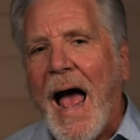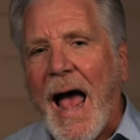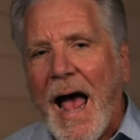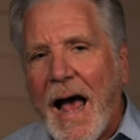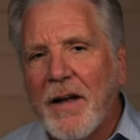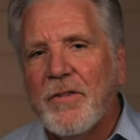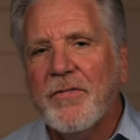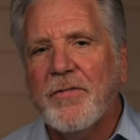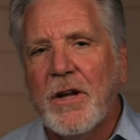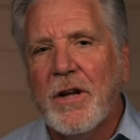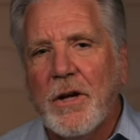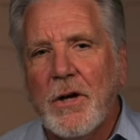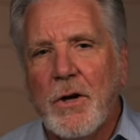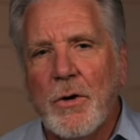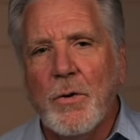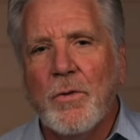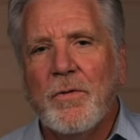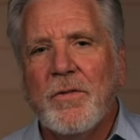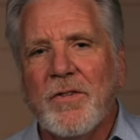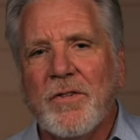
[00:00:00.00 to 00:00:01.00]
asking
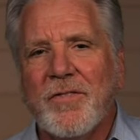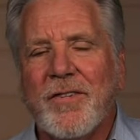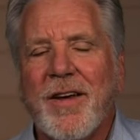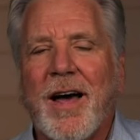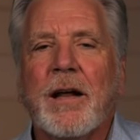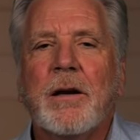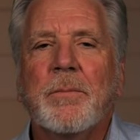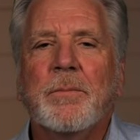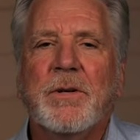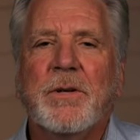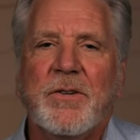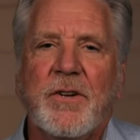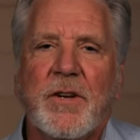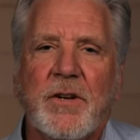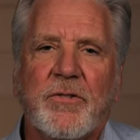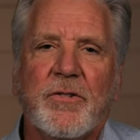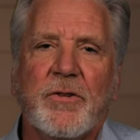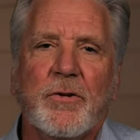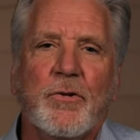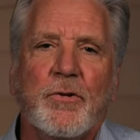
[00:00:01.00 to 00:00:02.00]
you to sign a
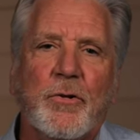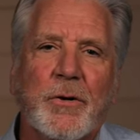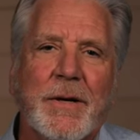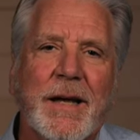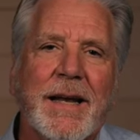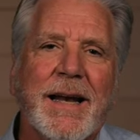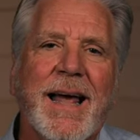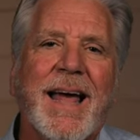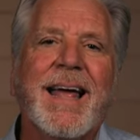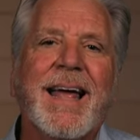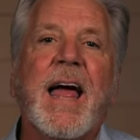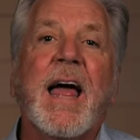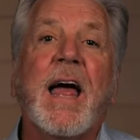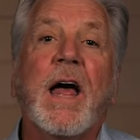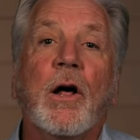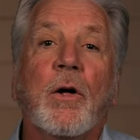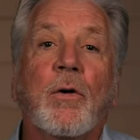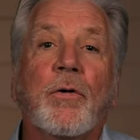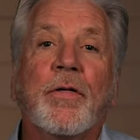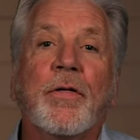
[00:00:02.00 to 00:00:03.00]
petition to get a
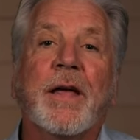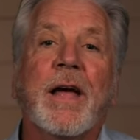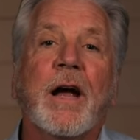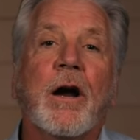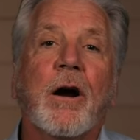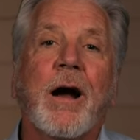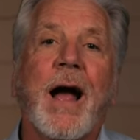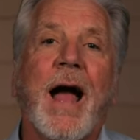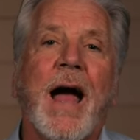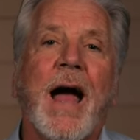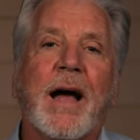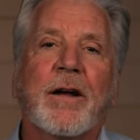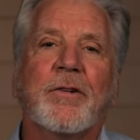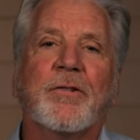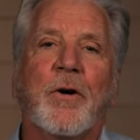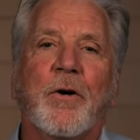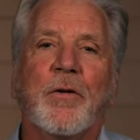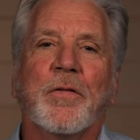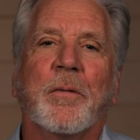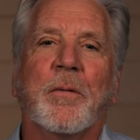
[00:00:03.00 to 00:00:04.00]
Health Care
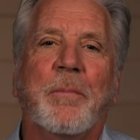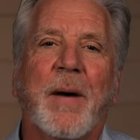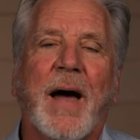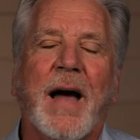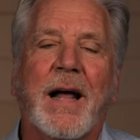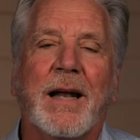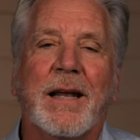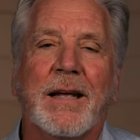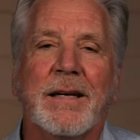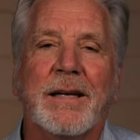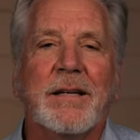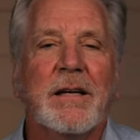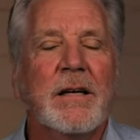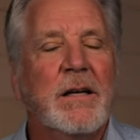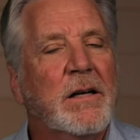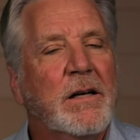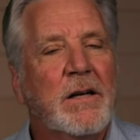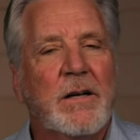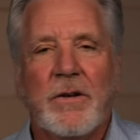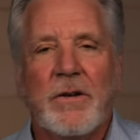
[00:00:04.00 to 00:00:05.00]
Act on the ballot,
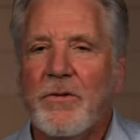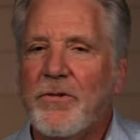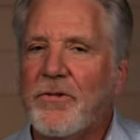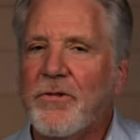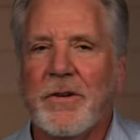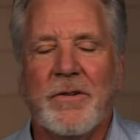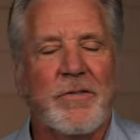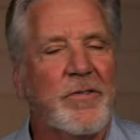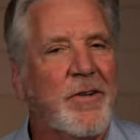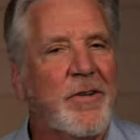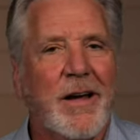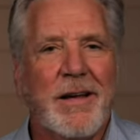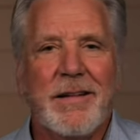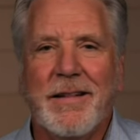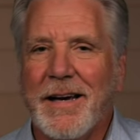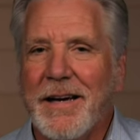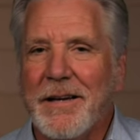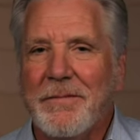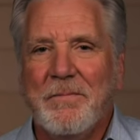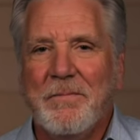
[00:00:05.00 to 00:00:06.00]
you shouldn't
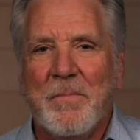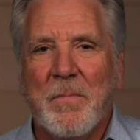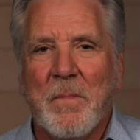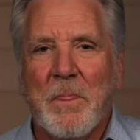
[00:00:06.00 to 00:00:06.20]
sign that.